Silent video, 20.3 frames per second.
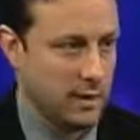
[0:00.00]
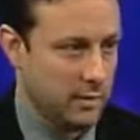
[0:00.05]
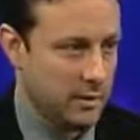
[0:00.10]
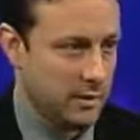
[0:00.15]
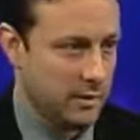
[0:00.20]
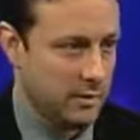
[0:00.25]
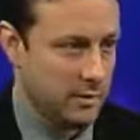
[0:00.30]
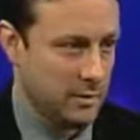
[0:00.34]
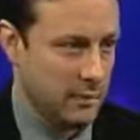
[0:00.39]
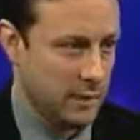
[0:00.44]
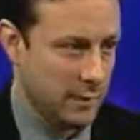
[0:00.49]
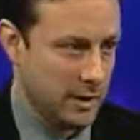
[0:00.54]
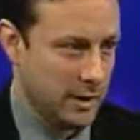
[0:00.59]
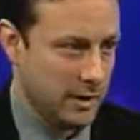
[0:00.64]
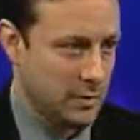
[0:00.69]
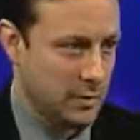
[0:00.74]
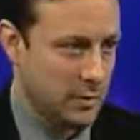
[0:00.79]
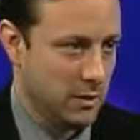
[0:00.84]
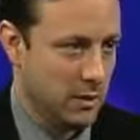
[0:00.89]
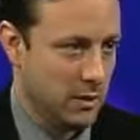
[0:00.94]
icons,
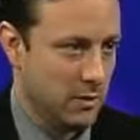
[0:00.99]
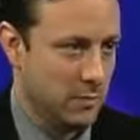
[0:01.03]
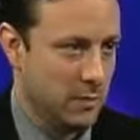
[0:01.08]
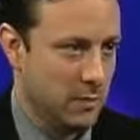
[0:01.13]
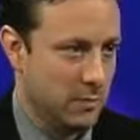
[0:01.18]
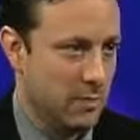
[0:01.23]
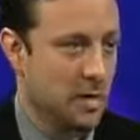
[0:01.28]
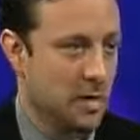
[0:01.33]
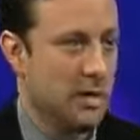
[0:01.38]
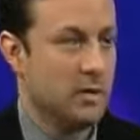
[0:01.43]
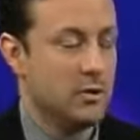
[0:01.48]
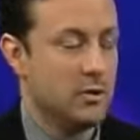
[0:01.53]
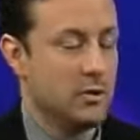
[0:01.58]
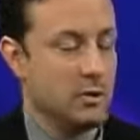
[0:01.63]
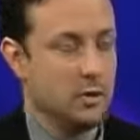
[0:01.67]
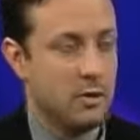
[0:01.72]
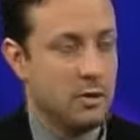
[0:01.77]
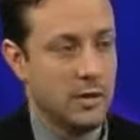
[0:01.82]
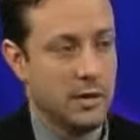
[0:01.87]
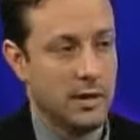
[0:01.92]
as we call them, to
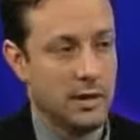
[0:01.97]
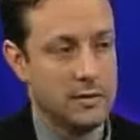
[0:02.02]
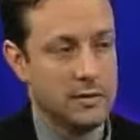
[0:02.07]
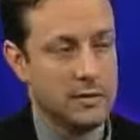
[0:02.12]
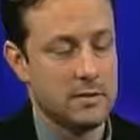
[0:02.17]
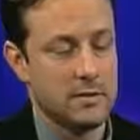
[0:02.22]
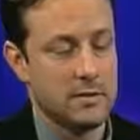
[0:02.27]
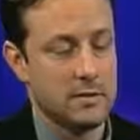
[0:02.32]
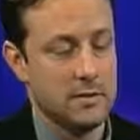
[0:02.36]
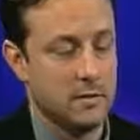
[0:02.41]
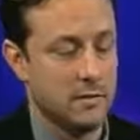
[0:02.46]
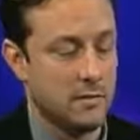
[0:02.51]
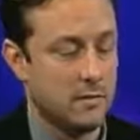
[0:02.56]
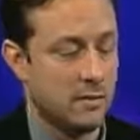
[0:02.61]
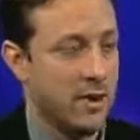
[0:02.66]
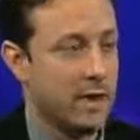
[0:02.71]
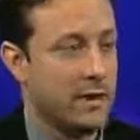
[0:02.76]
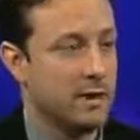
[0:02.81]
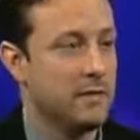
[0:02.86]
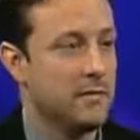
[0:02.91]
showcase the
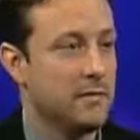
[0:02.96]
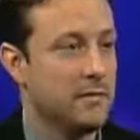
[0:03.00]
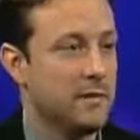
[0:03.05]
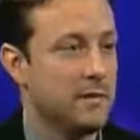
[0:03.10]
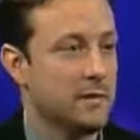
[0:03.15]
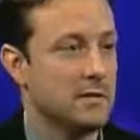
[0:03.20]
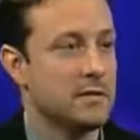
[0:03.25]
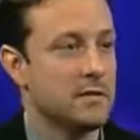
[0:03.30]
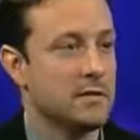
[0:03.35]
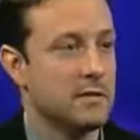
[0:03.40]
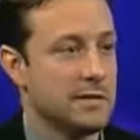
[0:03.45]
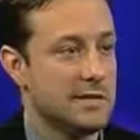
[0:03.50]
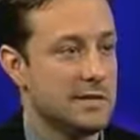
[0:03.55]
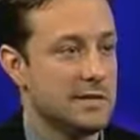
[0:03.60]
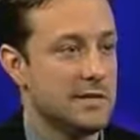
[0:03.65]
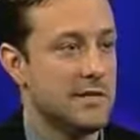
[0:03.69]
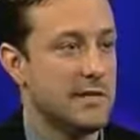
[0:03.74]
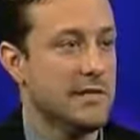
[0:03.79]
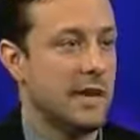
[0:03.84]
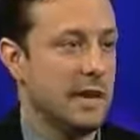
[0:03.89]
variety of things to
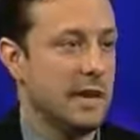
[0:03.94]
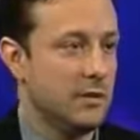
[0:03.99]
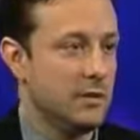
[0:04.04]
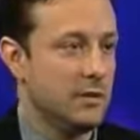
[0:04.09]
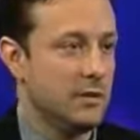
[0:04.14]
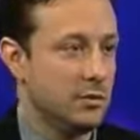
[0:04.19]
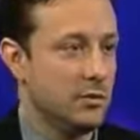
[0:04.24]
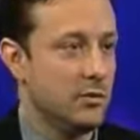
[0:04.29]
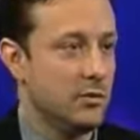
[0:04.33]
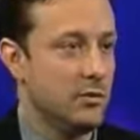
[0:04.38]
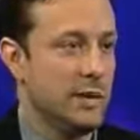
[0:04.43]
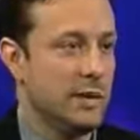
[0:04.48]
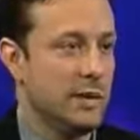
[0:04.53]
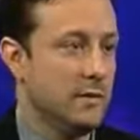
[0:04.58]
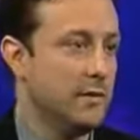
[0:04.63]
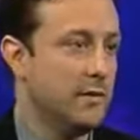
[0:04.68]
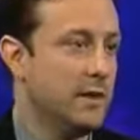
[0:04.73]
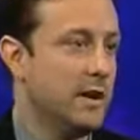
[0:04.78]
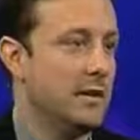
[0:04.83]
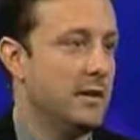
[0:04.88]
see and do
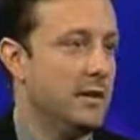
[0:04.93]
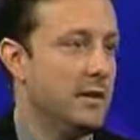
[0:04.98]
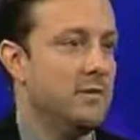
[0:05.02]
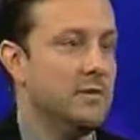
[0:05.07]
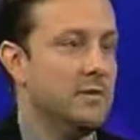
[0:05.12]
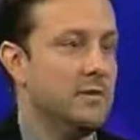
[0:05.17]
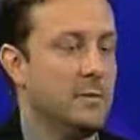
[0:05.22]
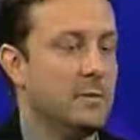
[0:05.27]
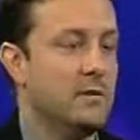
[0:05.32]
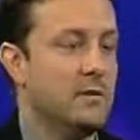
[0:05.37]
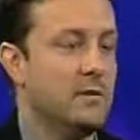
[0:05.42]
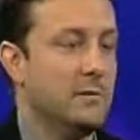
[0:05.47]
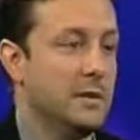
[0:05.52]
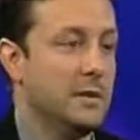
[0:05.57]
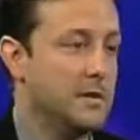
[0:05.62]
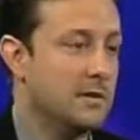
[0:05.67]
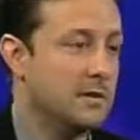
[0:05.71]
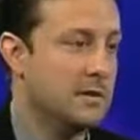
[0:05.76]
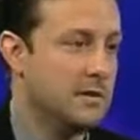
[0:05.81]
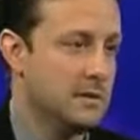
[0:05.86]
and the variety of types of
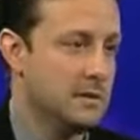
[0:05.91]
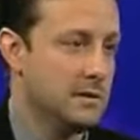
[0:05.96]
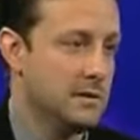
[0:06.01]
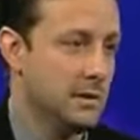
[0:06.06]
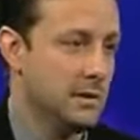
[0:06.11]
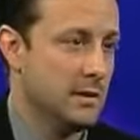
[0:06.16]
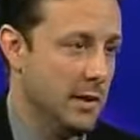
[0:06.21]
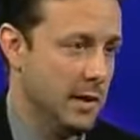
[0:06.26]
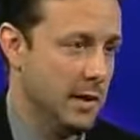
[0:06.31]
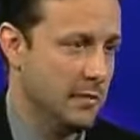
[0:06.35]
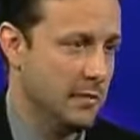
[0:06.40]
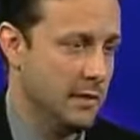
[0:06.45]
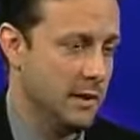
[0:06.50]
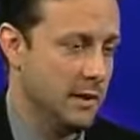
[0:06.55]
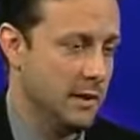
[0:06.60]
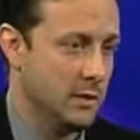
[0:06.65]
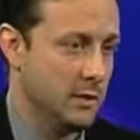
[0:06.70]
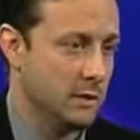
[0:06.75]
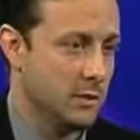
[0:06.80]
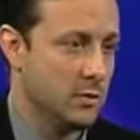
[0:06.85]
businesses that we have in
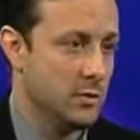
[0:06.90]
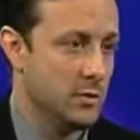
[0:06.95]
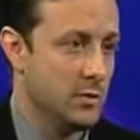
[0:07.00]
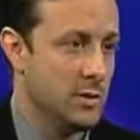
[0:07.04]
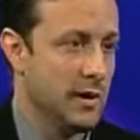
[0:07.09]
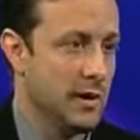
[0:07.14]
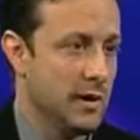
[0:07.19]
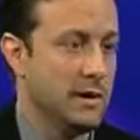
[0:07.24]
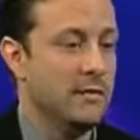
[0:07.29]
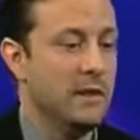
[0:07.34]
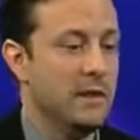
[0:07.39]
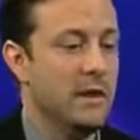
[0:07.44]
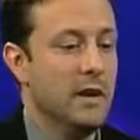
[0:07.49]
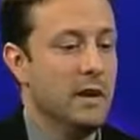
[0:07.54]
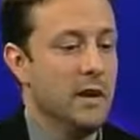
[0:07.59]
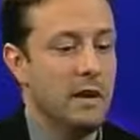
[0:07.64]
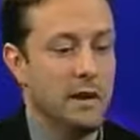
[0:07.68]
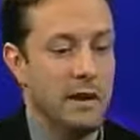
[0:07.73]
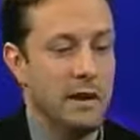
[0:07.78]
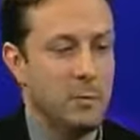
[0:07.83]
Niagara. So we have
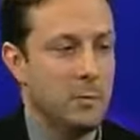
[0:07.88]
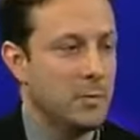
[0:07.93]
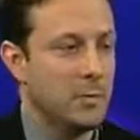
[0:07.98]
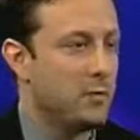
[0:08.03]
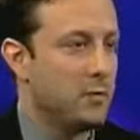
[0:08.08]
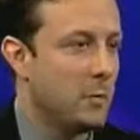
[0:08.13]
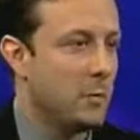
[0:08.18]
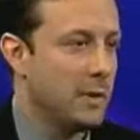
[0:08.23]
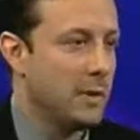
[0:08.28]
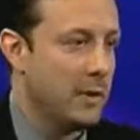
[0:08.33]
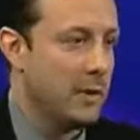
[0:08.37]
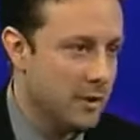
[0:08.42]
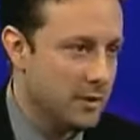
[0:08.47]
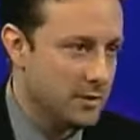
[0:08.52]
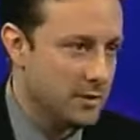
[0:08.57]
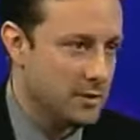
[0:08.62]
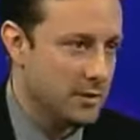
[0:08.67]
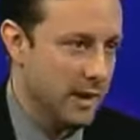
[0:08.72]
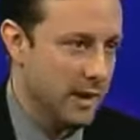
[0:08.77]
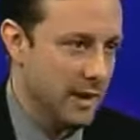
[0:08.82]
a performing
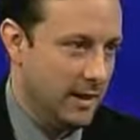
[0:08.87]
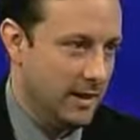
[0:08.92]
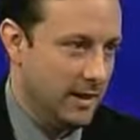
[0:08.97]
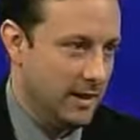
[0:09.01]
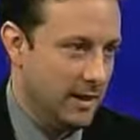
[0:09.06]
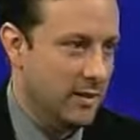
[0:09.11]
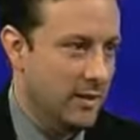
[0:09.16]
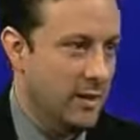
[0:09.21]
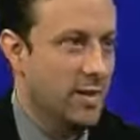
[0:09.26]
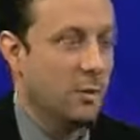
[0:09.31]
arts N,